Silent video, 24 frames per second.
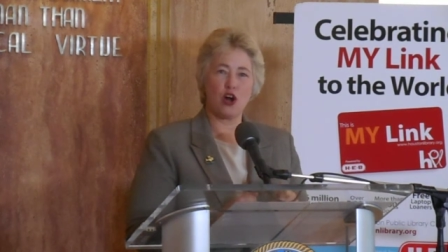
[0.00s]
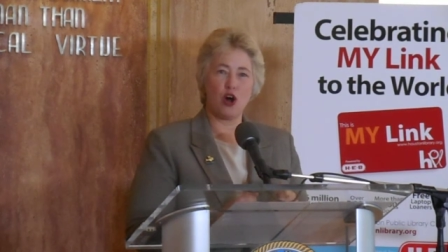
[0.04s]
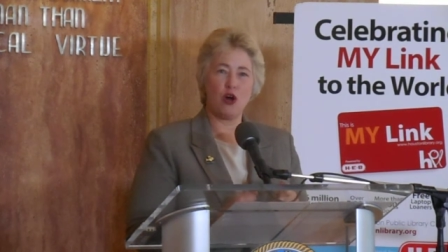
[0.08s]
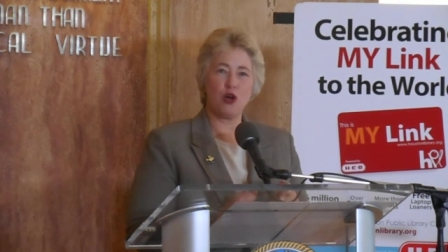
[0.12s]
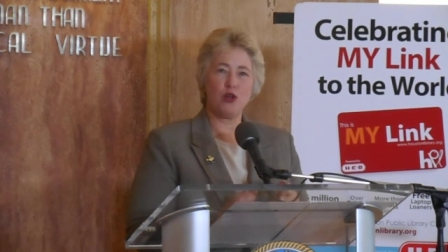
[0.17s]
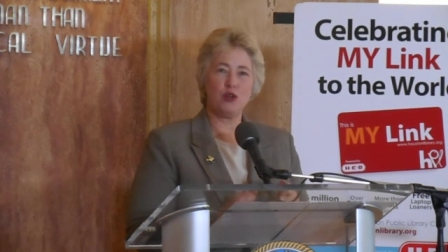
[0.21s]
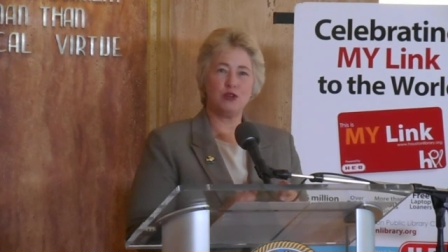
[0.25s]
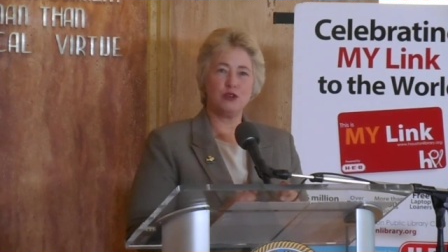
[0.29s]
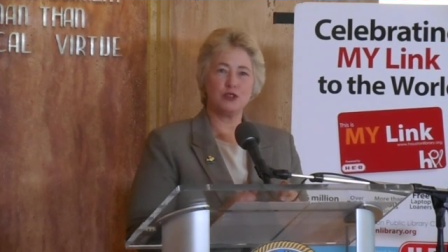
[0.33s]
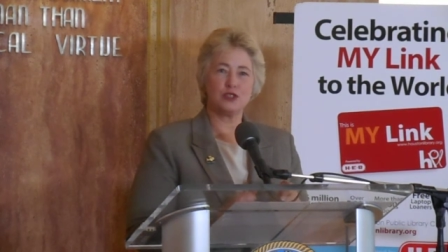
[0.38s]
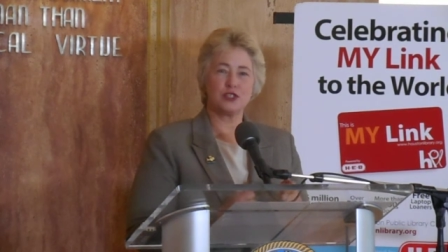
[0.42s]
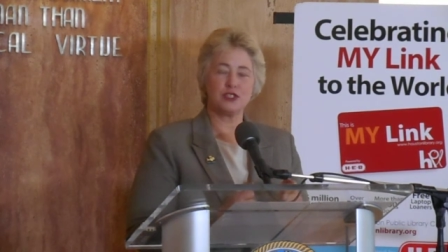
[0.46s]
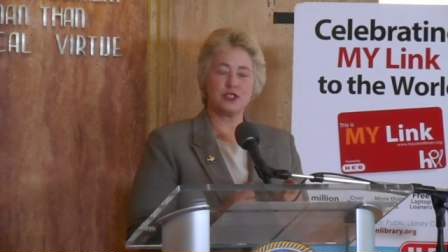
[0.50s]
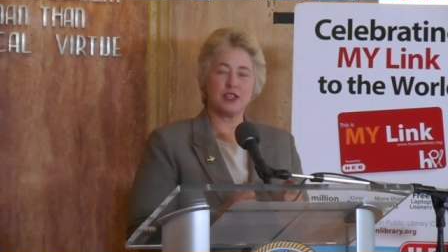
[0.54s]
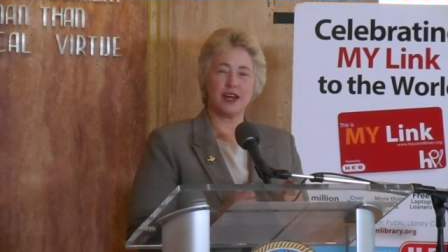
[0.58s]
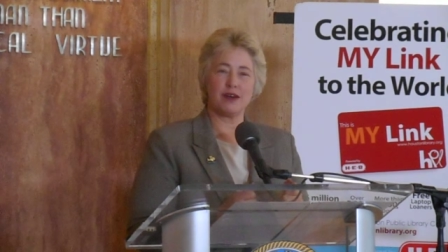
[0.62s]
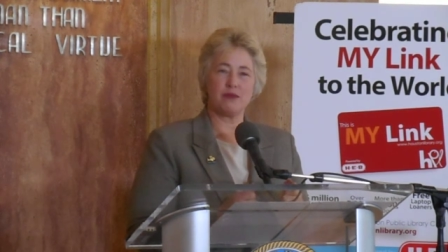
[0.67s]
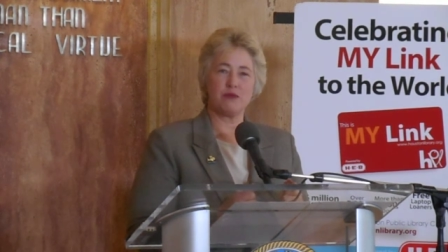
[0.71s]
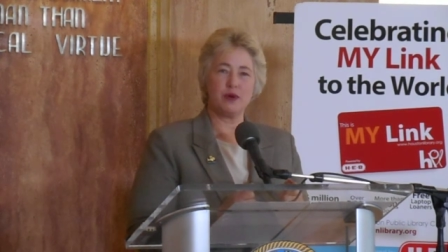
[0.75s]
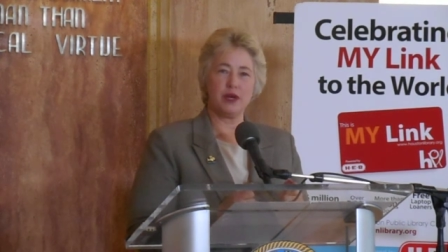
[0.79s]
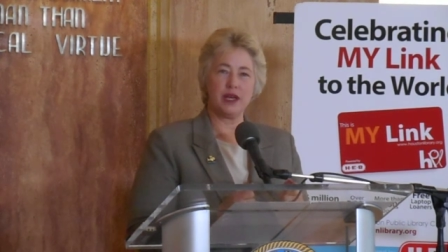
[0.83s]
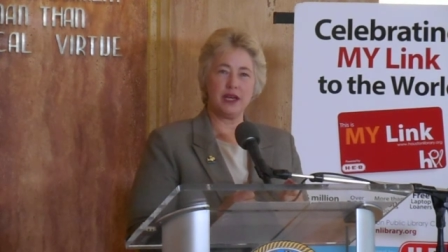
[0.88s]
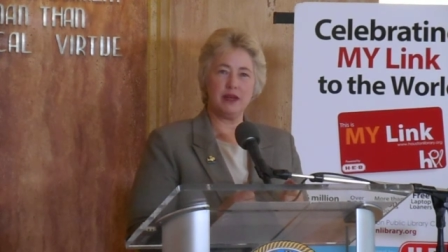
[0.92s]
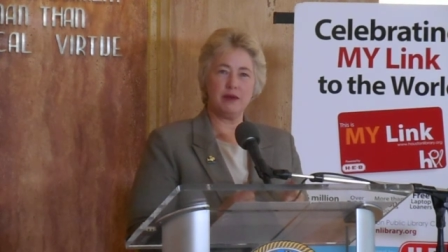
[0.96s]
goals
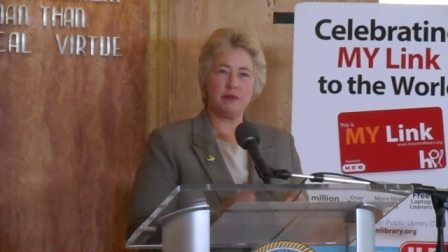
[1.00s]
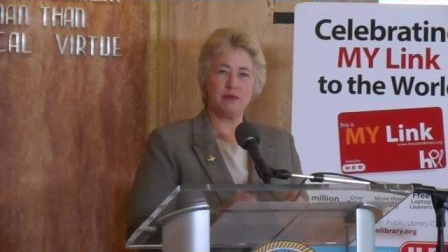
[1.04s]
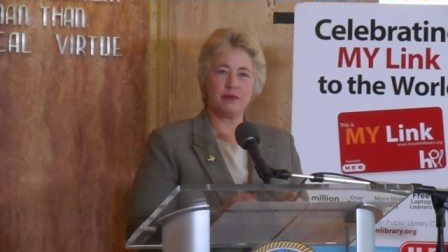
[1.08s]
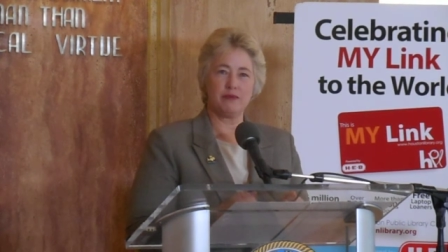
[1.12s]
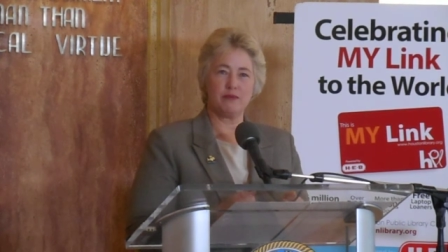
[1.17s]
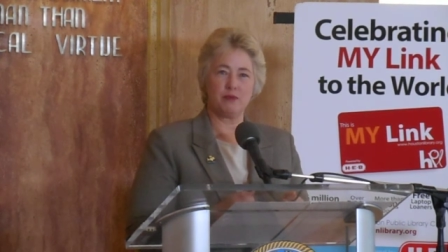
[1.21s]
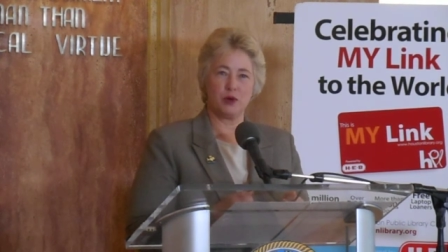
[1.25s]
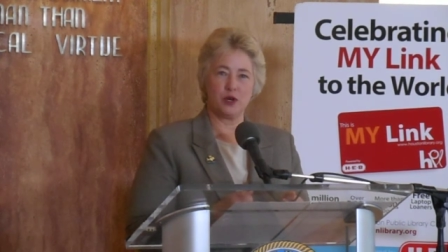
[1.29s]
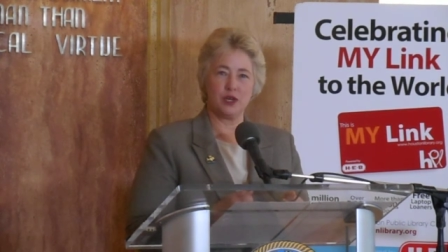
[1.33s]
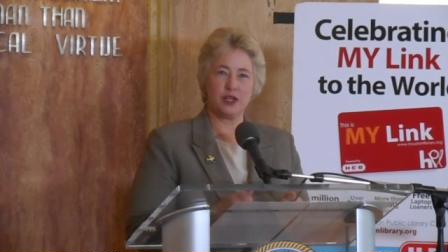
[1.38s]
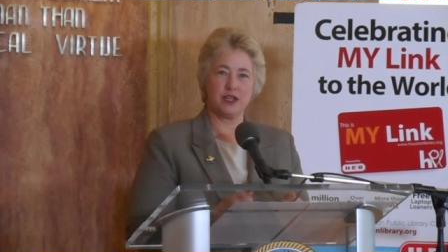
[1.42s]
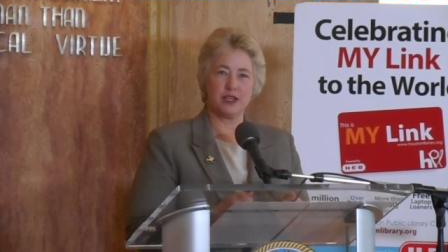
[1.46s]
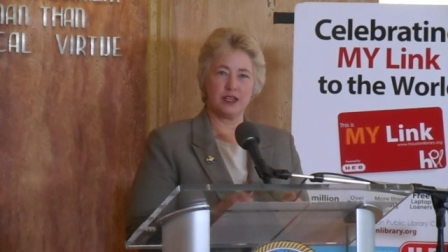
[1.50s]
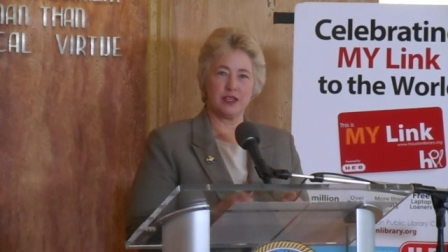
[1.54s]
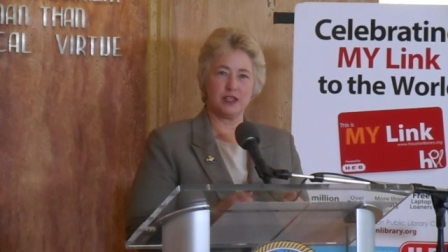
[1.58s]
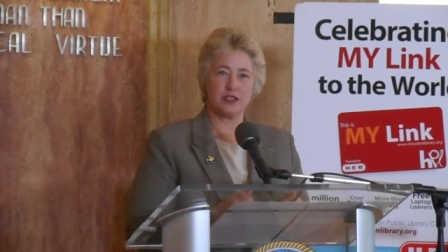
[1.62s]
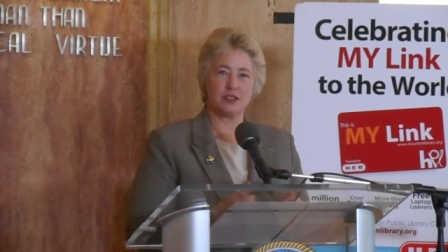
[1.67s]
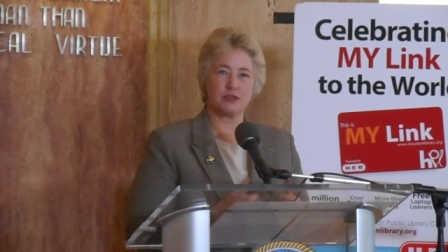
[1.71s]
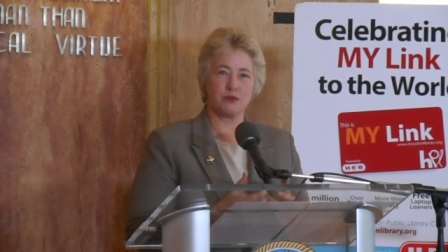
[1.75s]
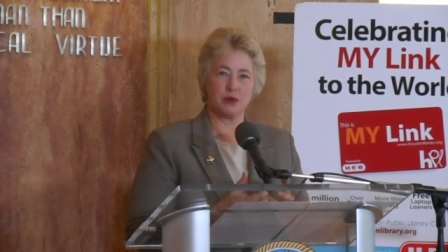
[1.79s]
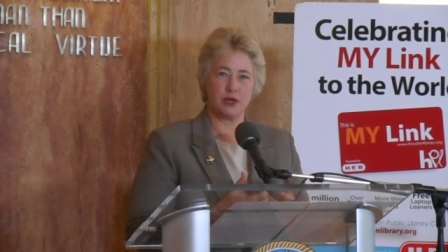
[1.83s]
that we put into this,